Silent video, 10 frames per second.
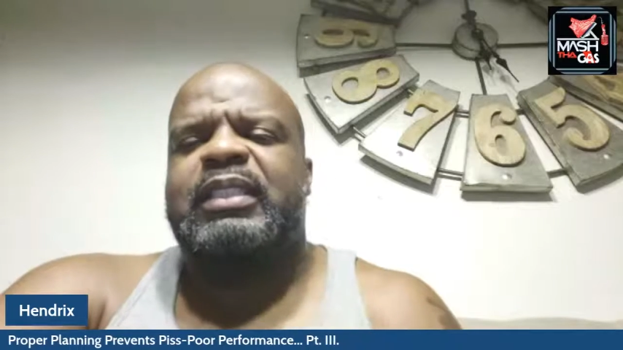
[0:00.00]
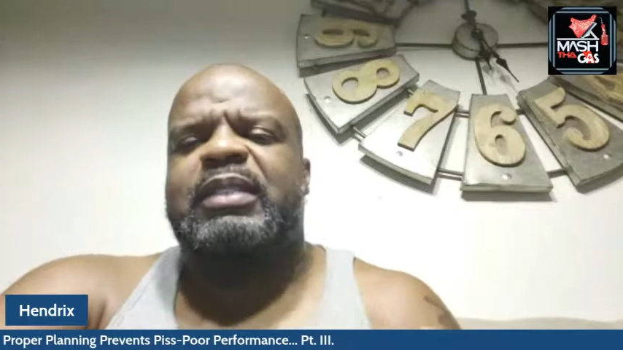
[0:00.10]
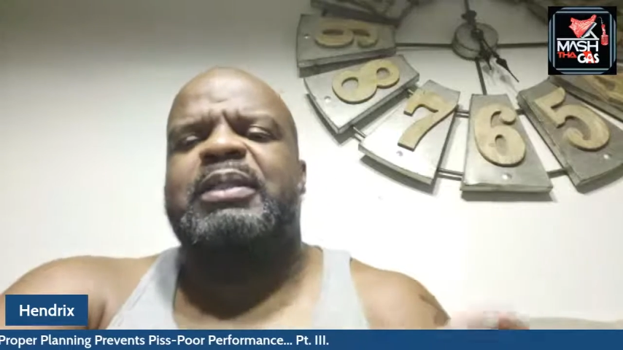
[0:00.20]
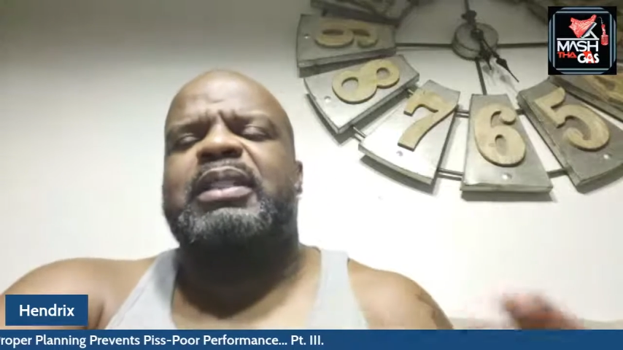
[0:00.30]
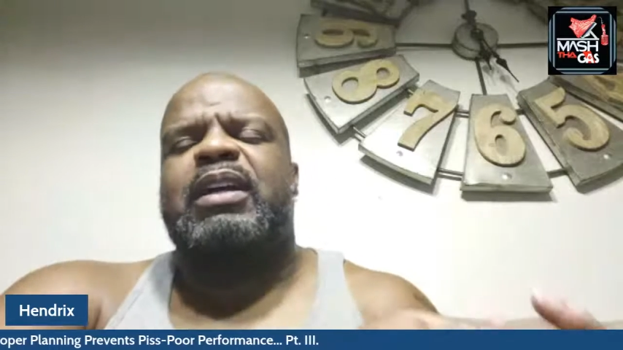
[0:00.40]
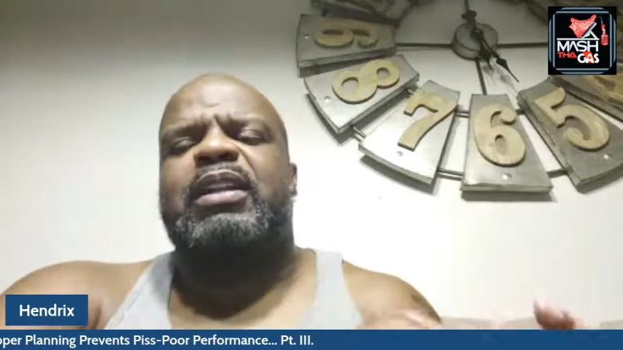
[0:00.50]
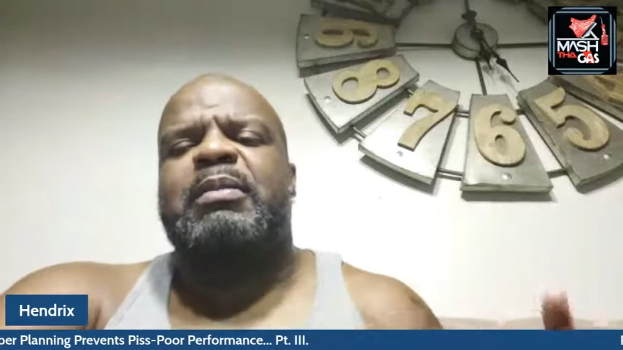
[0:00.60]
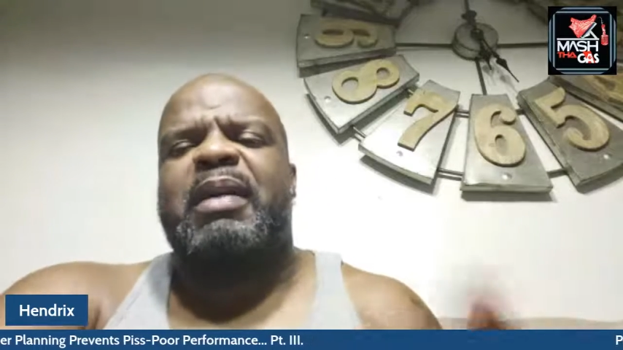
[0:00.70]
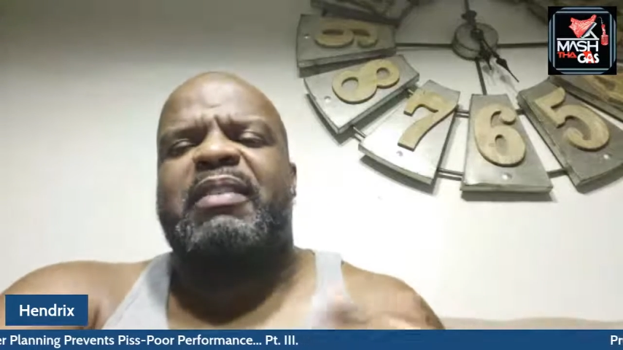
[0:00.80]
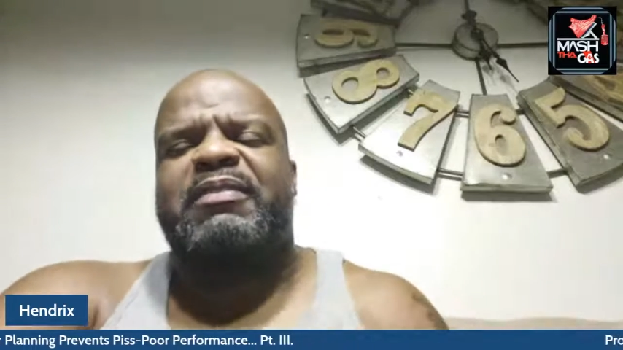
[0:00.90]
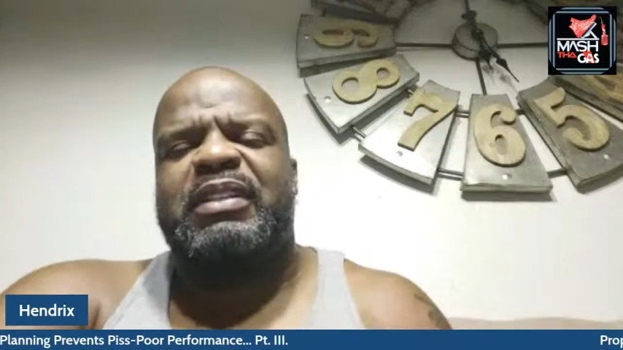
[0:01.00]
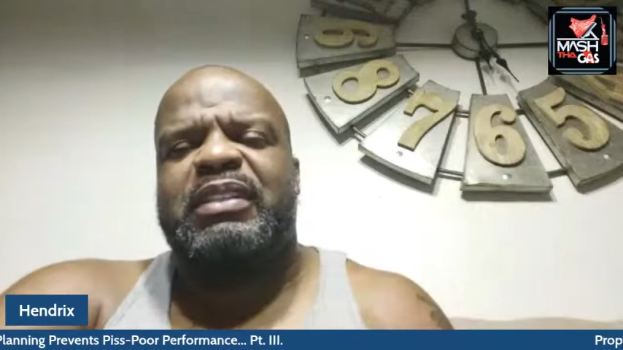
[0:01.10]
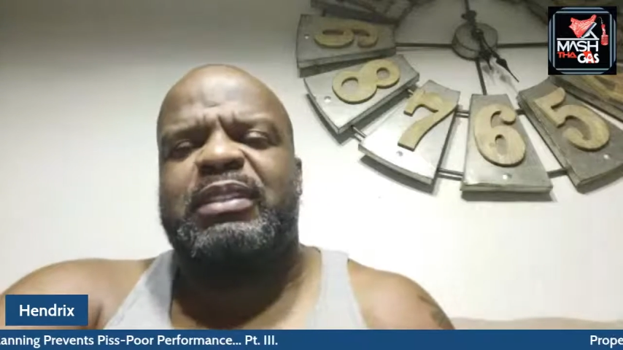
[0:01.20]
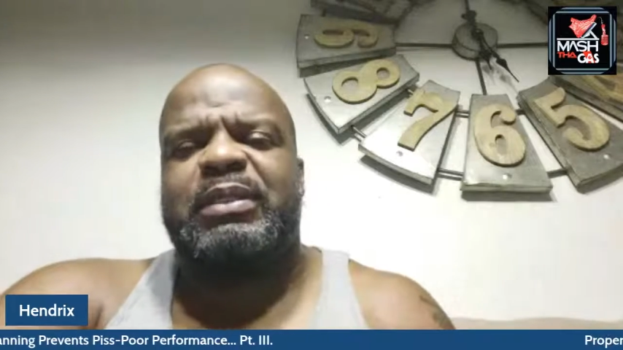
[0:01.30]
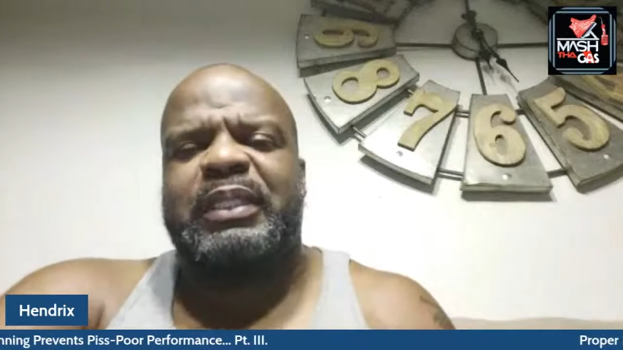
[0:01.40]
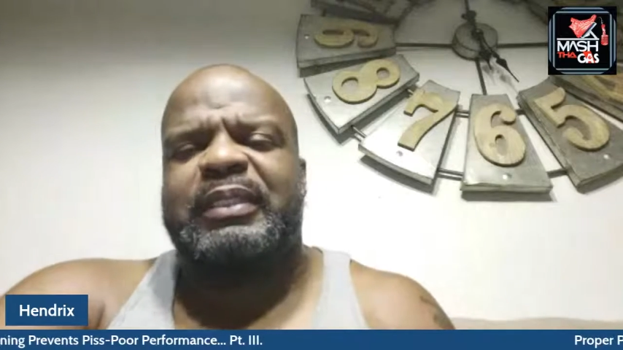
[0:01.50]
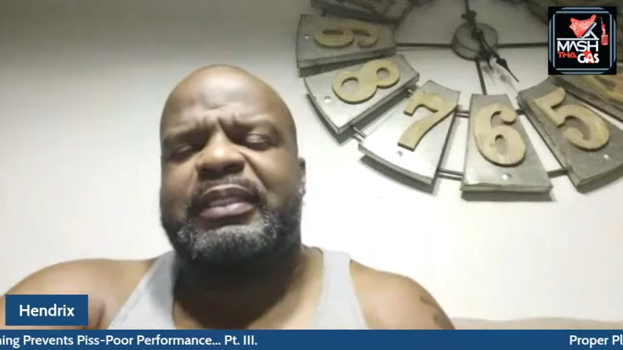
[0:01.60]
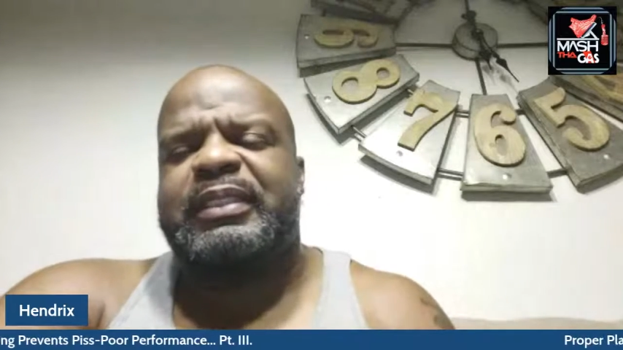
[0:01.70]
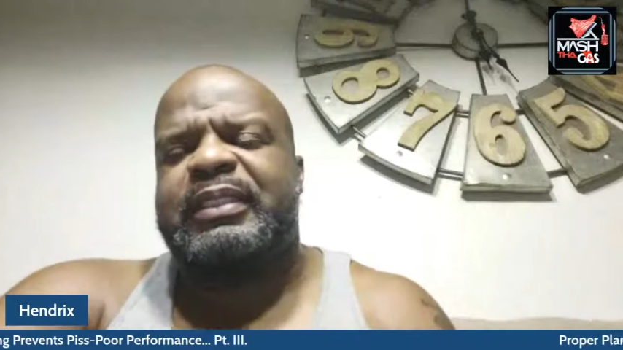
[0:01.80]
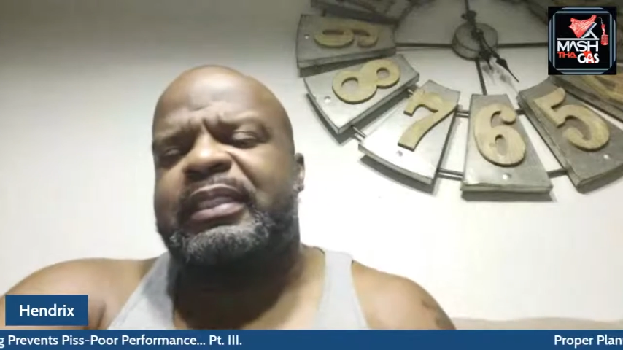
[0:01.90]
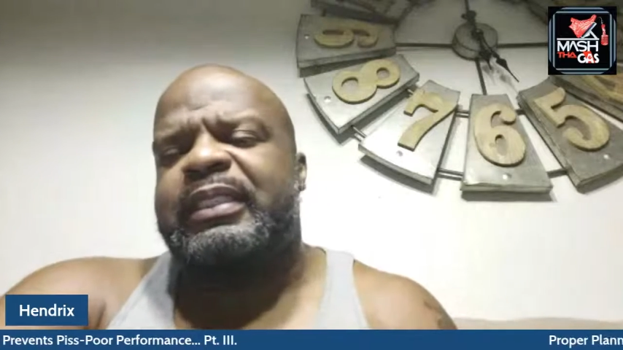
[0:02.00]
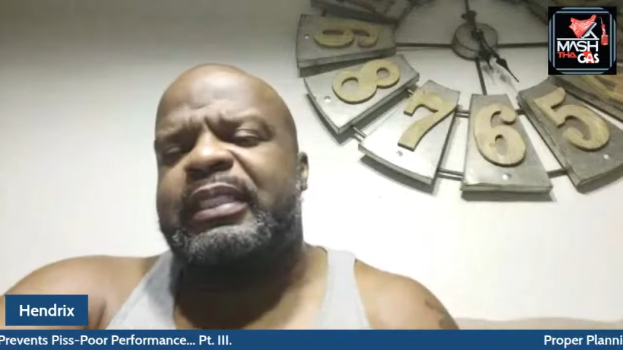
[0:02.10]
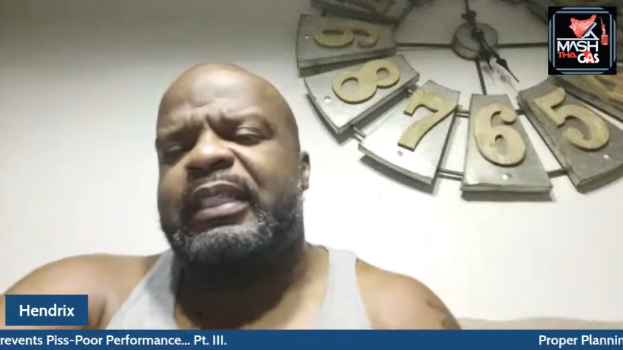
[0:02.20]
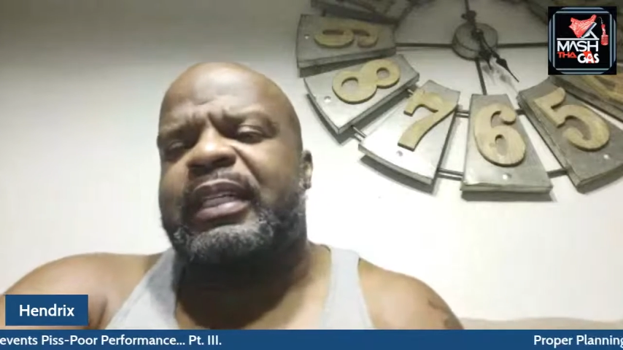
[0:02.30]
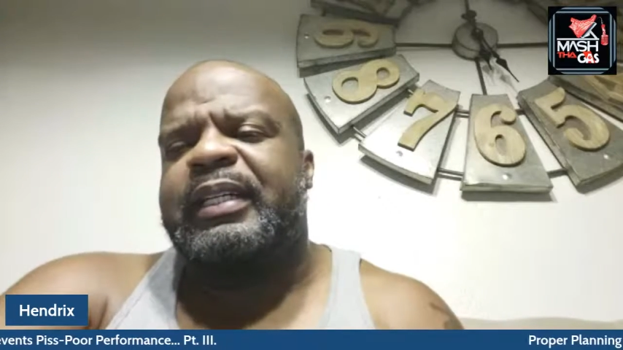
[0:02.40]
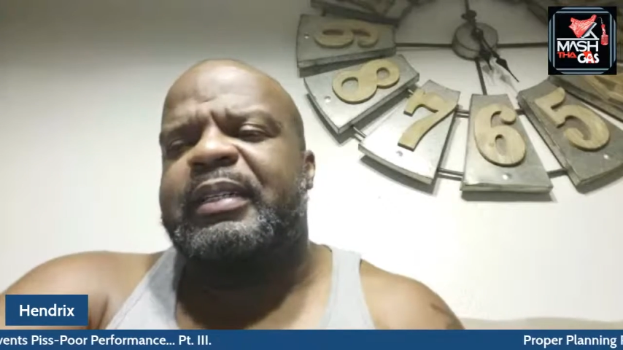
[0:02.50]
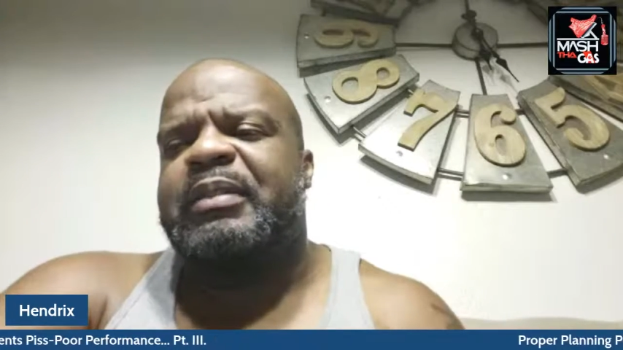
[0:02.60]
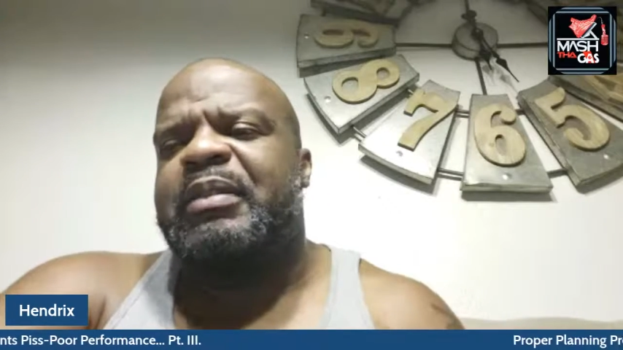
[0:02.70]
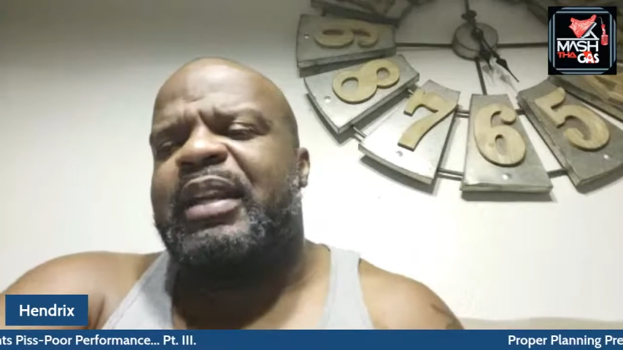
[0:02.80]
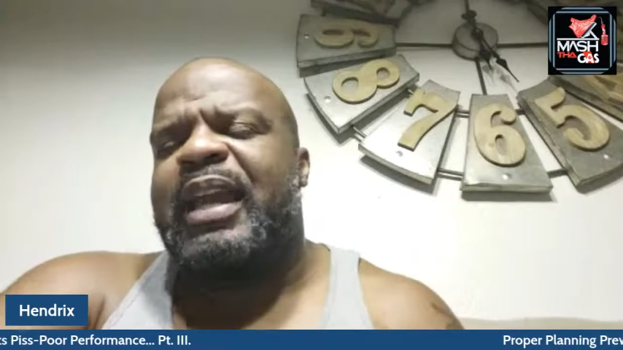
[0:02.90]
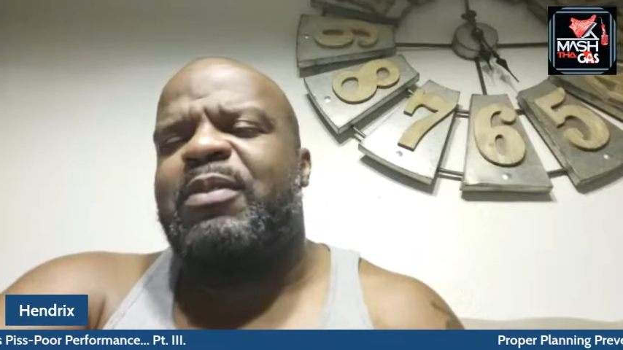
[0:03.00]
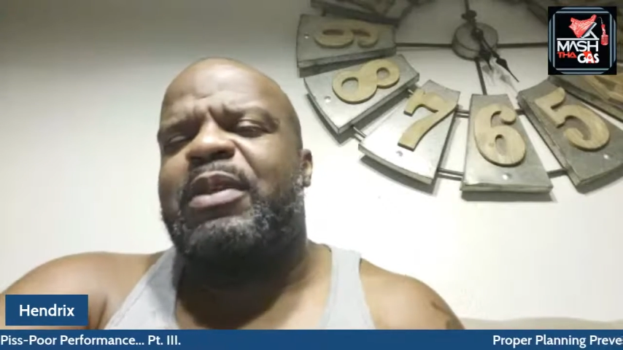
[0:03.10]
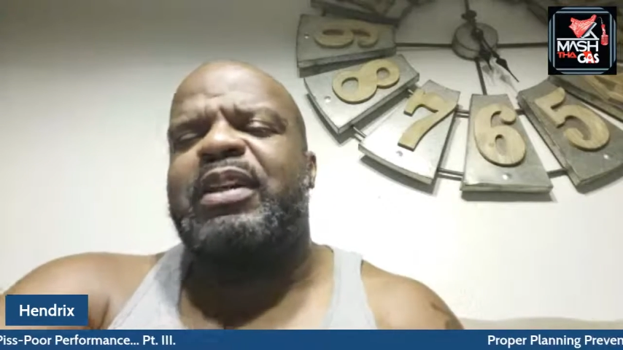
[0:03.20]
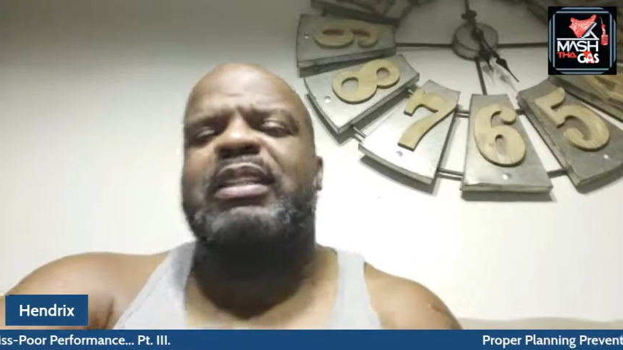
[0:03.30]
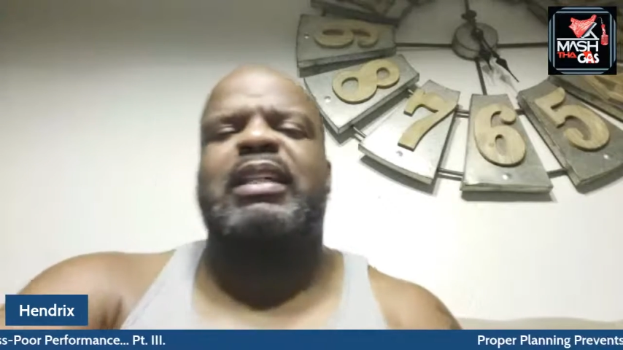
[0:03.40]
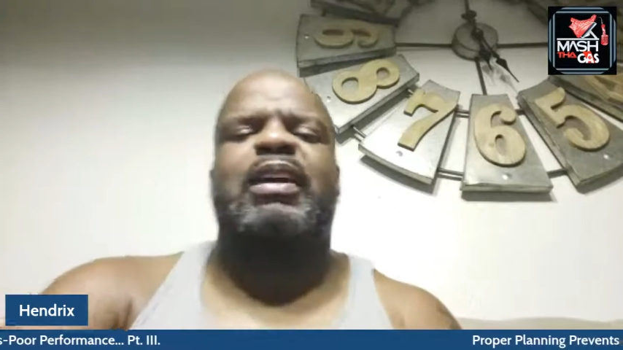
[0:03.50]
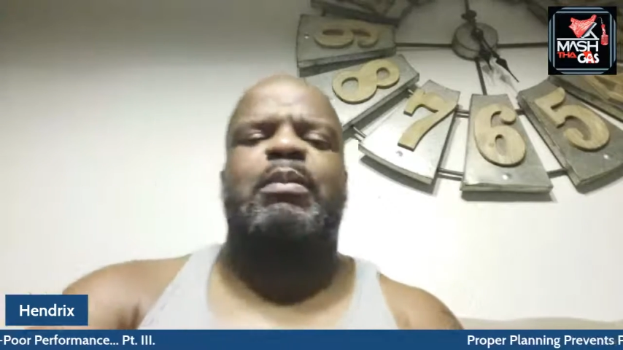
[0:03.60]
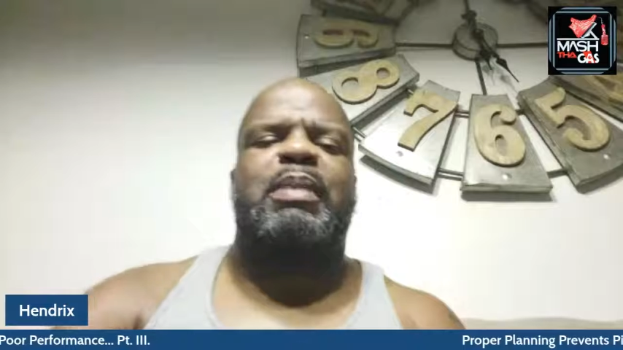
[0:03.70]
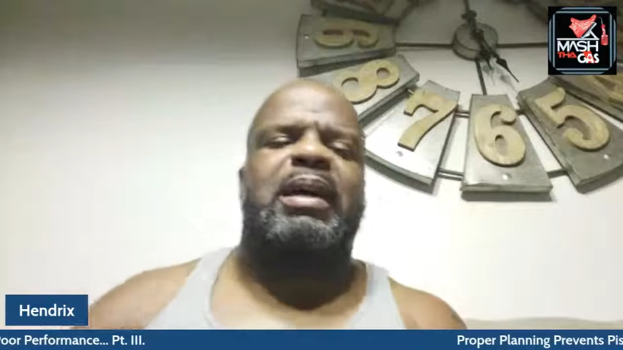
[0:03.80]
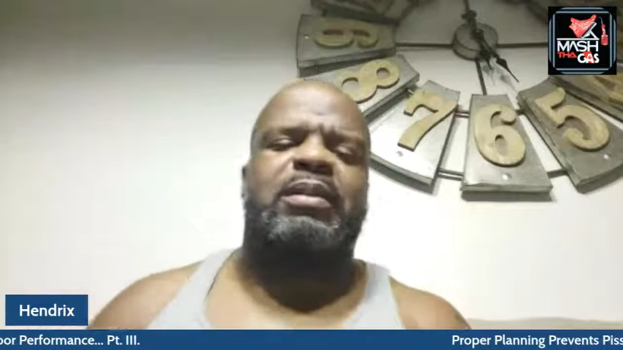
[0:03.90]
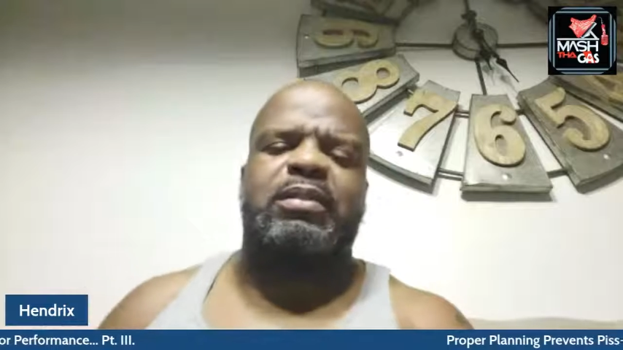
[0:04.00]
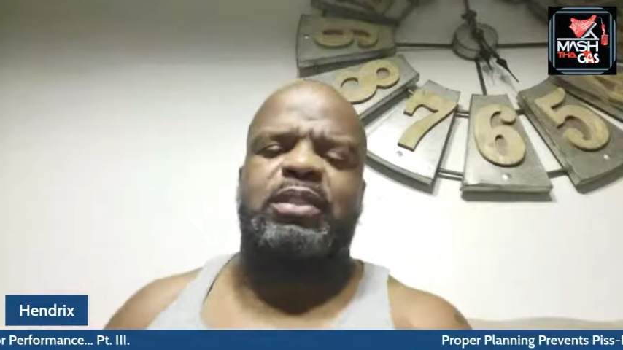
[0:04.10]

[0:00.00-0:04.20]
Then we talked about physical health. And now we're going to talk about